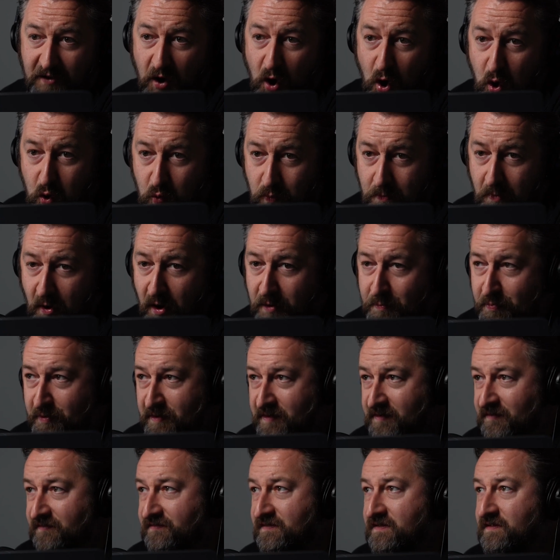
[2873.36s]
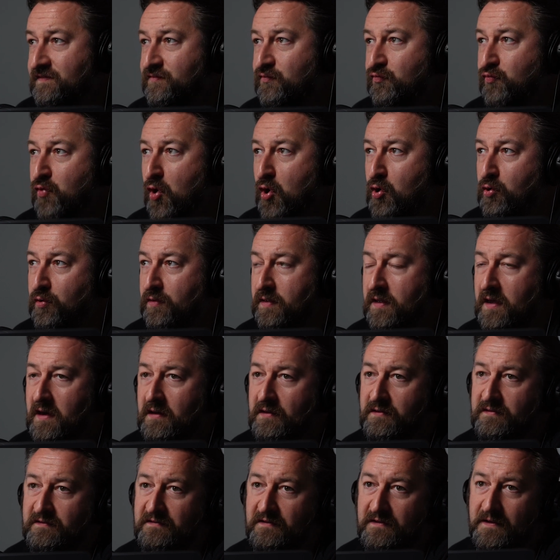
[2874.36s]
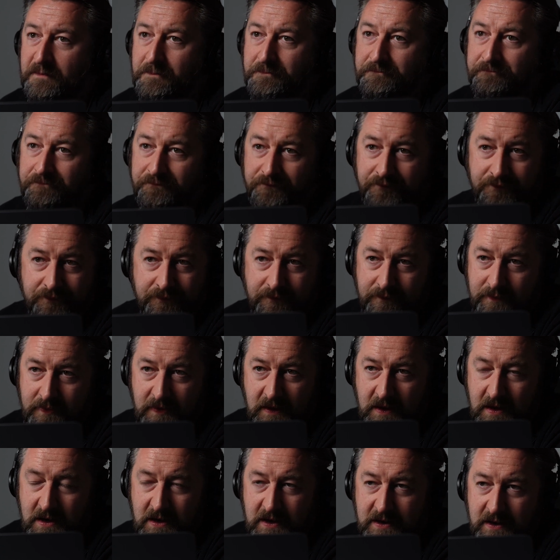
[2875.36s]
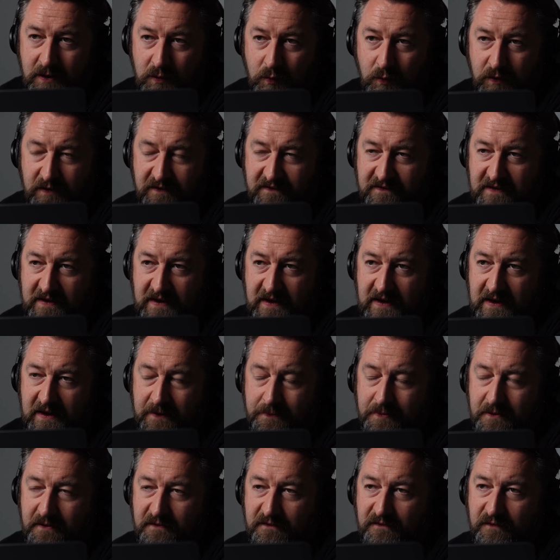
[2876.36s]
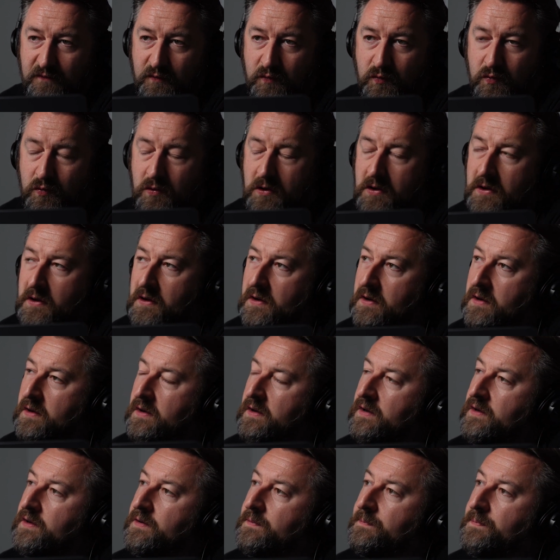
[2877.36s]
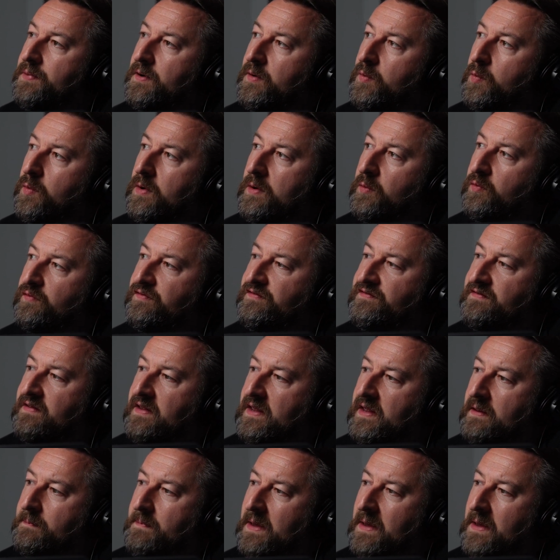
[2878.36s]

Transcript: I hope my prediction's wrong there, because I don't want to see that happen at all. But we will see.